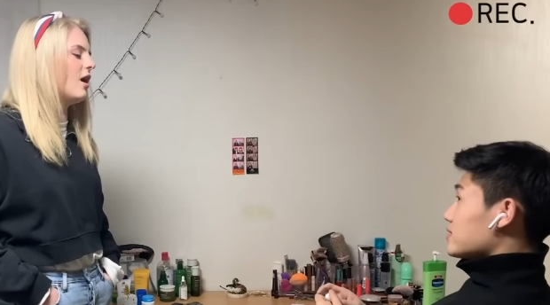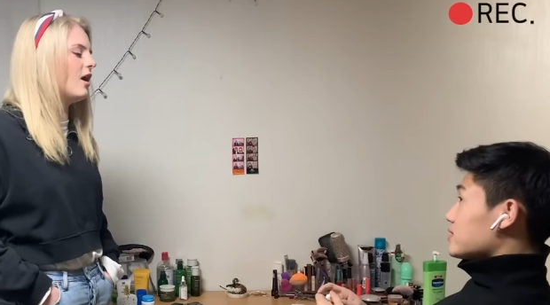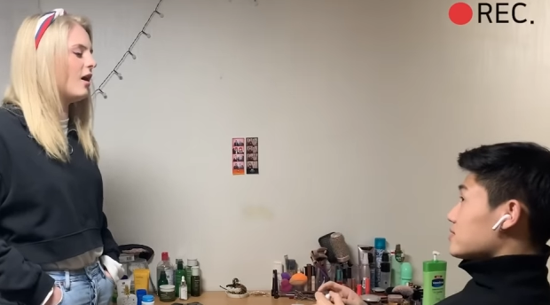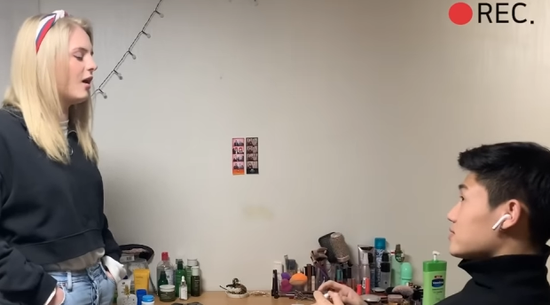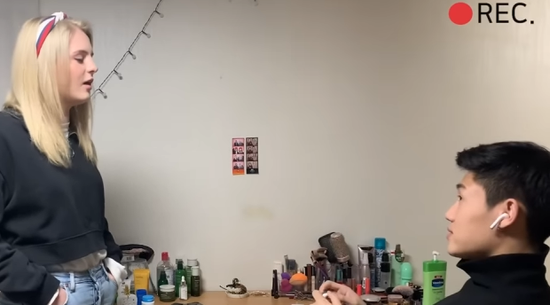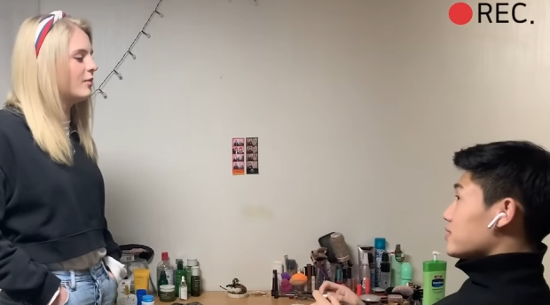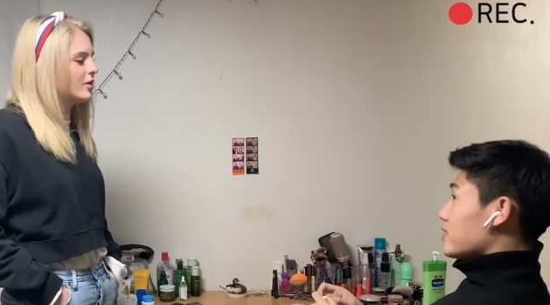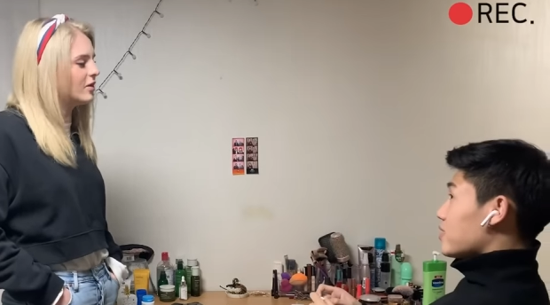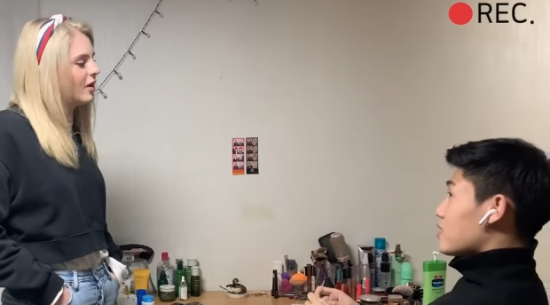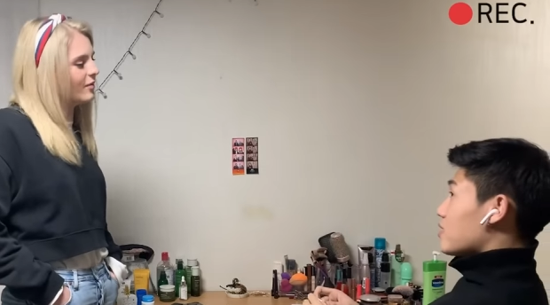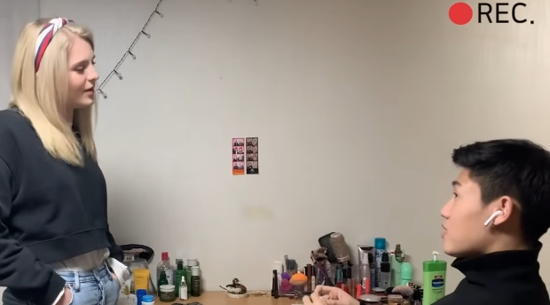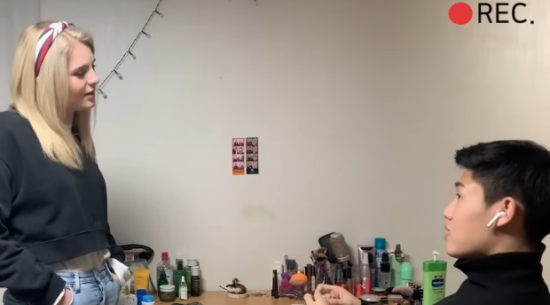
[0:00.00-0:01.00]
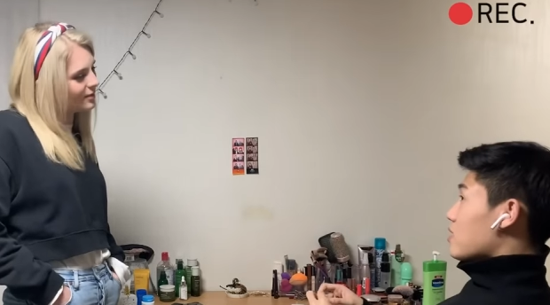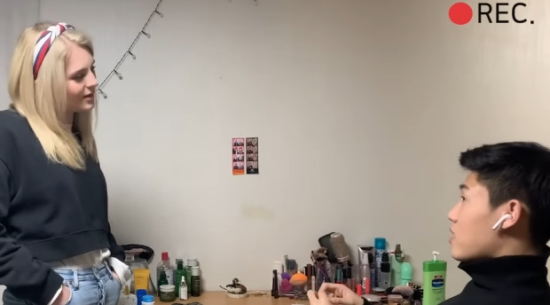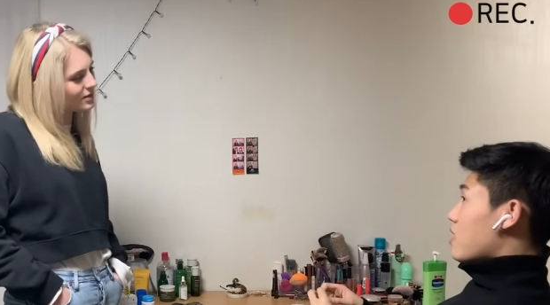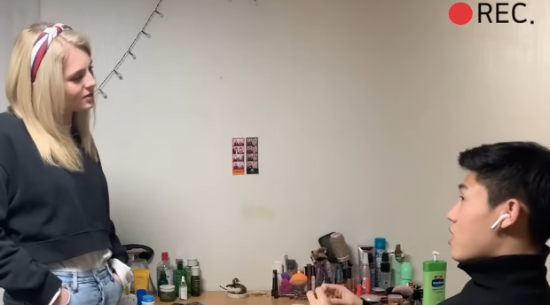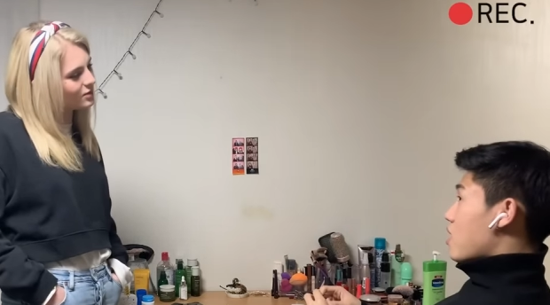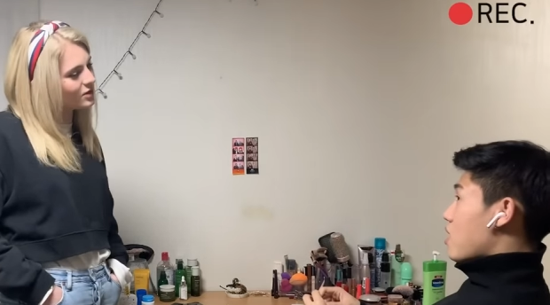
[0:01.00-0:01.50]
Speaker 1: I'm gonna grab Maddie and
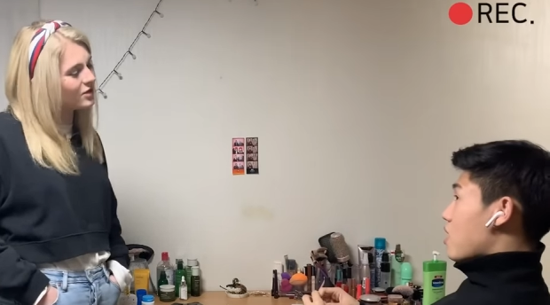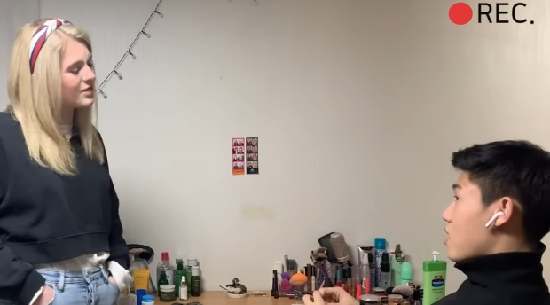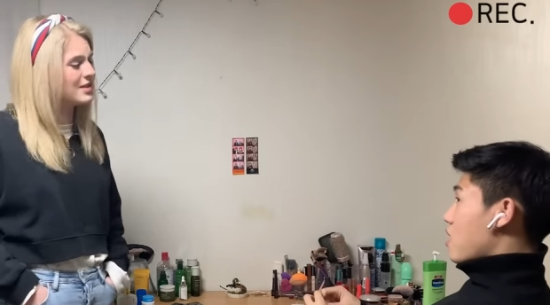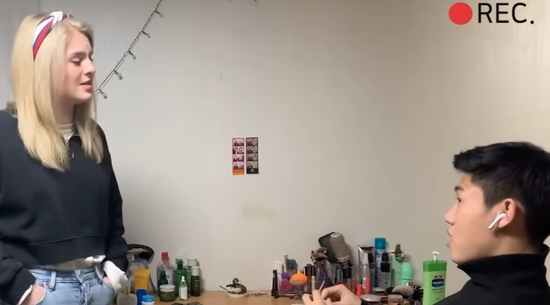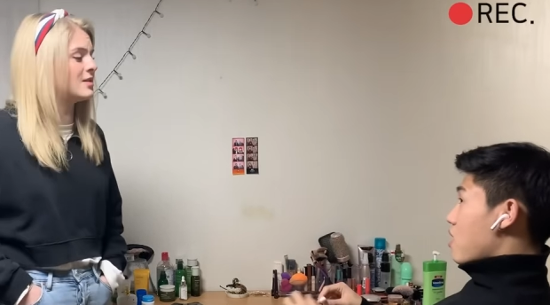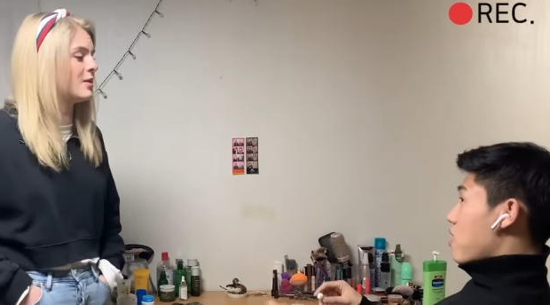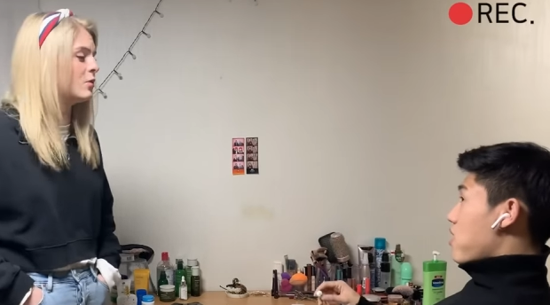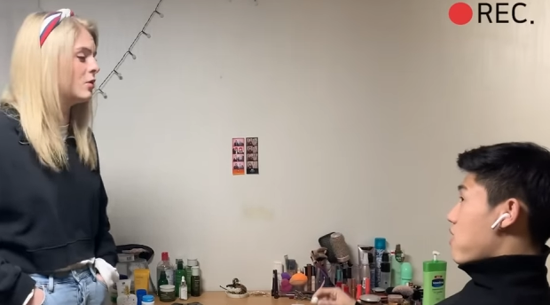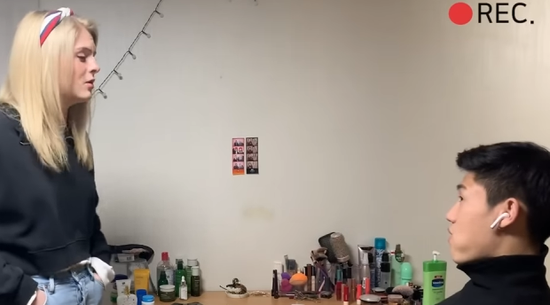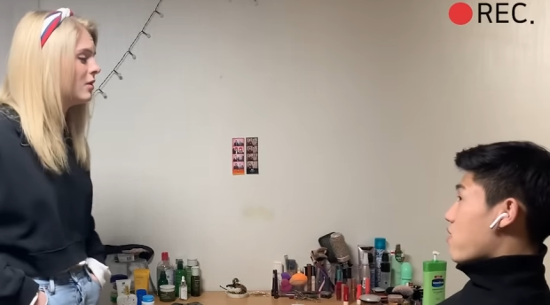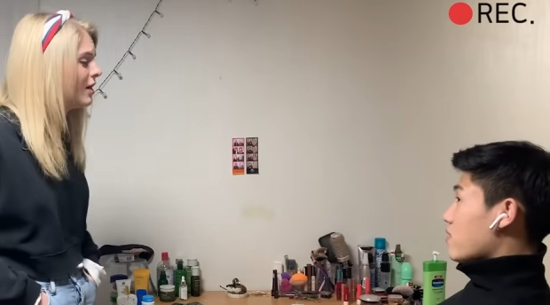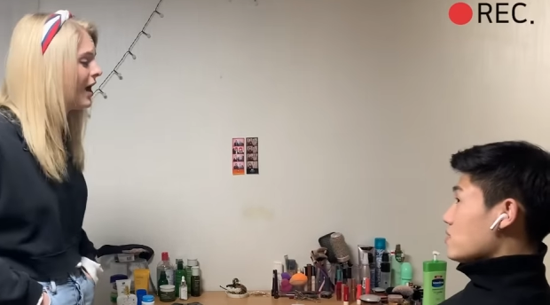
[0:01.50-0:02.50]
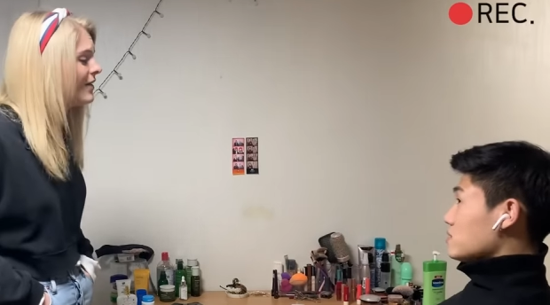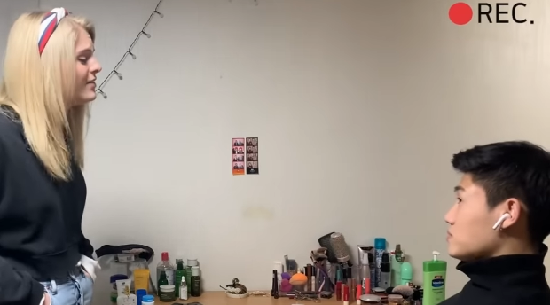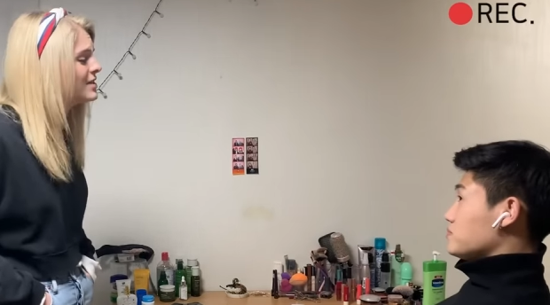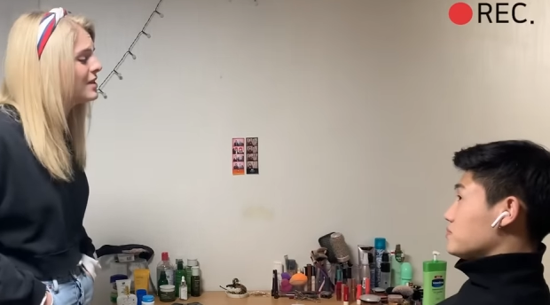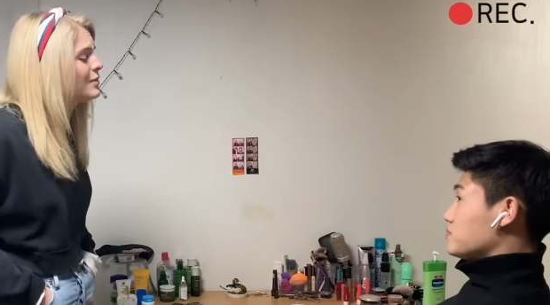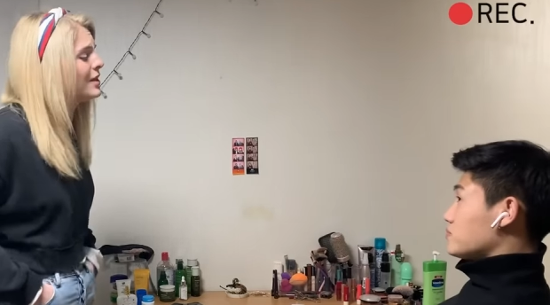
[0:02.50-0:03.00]
Bex. We're gonna go to Itaewon. I
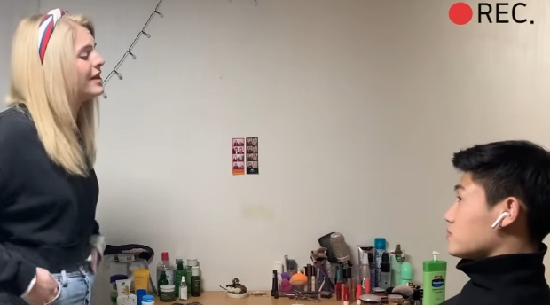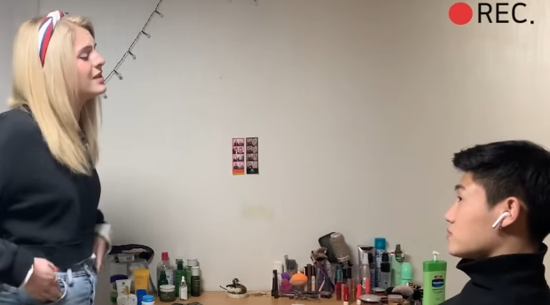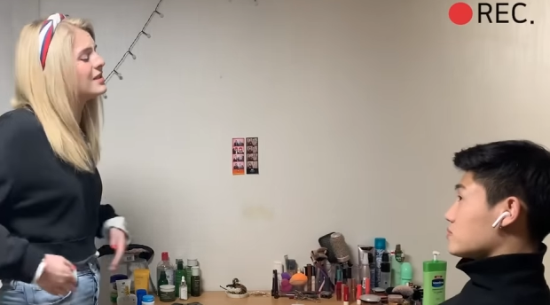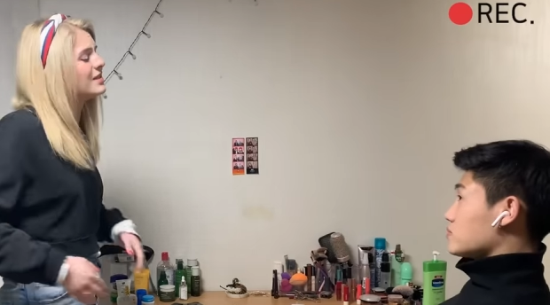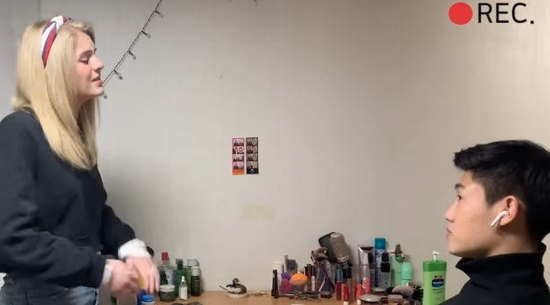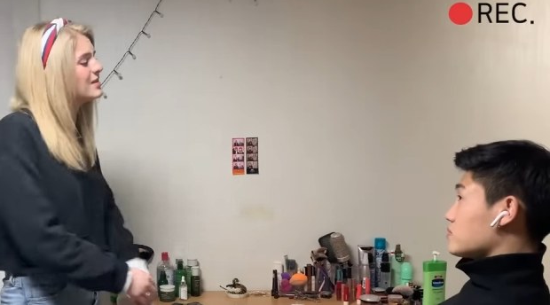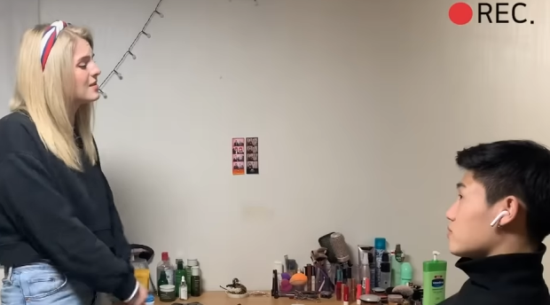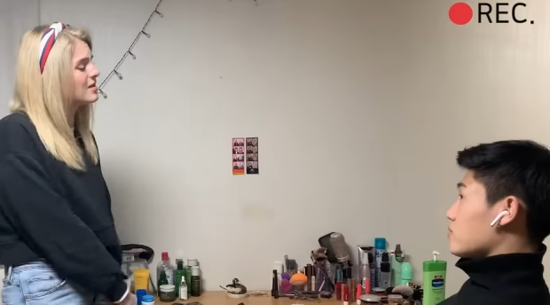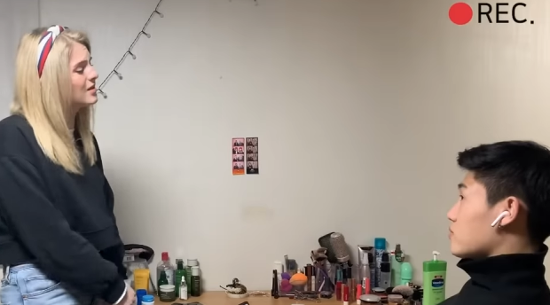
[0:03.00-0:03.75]
haven't seen them in ages.